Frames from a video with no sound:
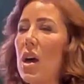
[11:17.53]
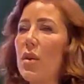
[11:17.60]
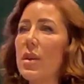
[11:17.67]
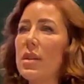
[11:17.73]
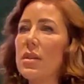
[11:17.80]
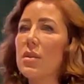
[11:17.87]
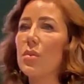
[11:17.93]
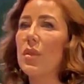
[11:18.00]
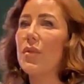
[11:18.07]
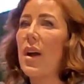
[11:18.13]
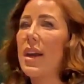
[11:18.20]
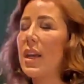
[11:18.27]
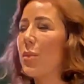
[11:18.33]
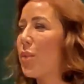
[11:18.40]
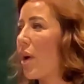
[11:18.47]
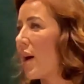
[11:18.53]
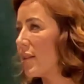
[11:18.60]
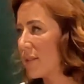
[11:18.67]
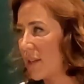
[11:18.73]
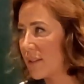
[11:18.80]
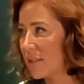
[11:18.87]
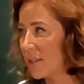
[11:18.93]
is refining
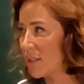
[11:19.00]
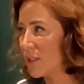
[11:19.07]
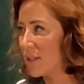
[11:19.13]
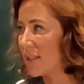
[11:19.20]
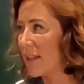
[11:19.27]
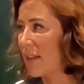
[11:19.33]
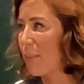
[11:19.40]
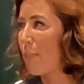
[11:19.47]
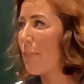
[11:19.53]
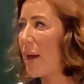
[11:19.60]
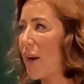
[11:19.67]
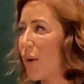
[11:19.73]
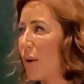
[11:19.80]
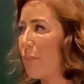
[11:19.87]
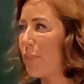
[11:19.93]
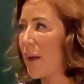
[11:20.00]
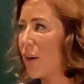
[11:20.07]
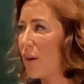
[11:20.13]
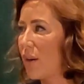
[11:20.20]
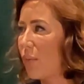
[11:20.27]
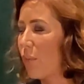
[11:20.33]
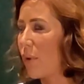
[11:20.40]
process and just getting better and
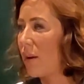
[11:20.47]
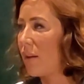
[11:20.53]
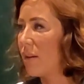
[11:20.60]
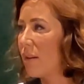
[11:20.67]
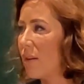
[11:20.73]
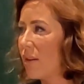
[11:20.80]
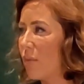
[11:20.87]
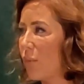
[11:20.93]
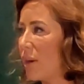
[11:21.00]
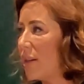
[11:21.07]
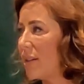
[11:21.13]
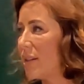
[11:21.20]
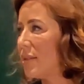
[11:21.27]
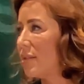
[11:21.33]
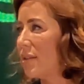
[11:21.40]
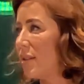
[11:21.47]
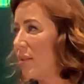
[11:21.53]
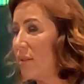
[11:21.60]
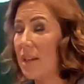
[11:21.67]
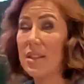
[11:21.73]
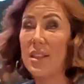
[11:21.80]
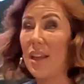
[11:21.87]
better at what it is
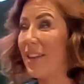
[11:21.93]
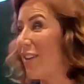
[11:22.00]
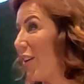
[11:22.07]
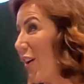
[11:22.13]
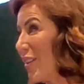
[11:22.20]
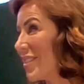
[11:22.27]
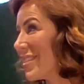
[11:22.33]
that's selling cars.